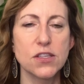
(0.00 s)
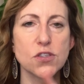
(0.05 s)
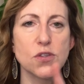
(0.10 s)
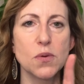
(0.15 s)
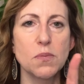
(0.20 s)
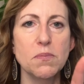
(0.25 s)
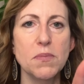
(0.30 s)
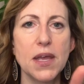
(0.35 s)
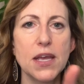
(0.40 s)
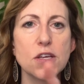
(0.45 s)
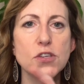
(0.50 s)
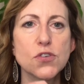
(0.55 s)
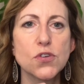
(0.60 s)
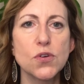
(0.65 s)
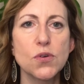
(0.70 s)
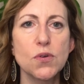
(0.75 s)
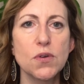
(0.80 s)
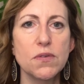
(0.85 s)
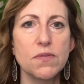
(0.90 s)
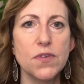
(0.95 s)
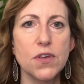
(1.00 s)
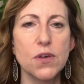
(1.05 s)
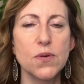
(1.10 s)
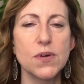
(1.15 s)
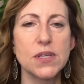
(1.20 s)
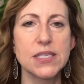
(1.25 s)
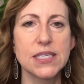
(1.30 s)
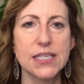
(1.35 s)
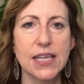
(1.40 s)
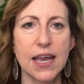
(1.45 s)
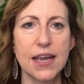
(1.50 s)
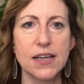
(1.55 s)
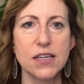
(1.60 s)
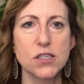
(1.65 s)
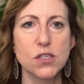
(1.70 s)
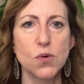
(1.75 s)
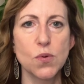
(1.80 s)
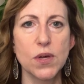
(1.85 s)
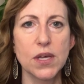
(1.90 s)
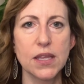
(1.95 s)
So make sure you review and sign
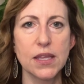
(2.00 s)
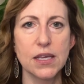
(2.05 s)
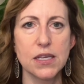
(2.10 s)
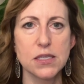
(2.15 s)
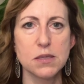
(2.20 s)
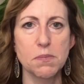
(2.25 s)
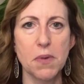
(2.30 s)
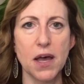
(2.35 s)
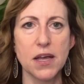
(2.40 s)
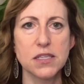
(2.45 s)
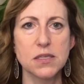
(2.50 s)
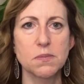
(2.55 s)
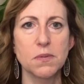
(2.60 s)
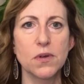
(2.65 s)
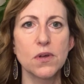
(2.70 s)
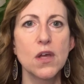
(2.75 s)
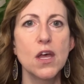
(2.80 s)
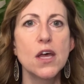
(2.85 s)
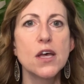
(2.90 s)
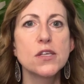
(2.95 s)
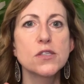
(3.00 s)
as quickly as possible